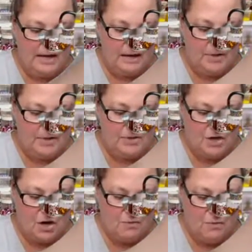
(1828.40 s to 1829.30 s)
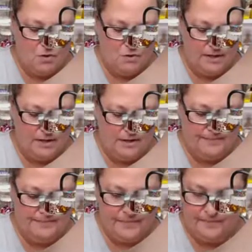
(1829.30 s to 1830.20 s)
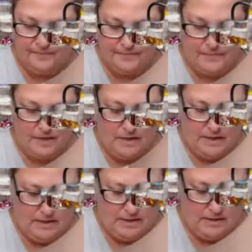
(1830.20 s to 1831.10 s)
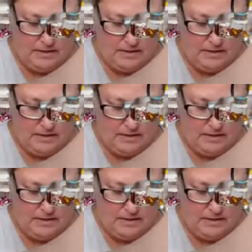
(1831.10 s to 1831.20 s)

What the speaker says: I'm going to start rolling. All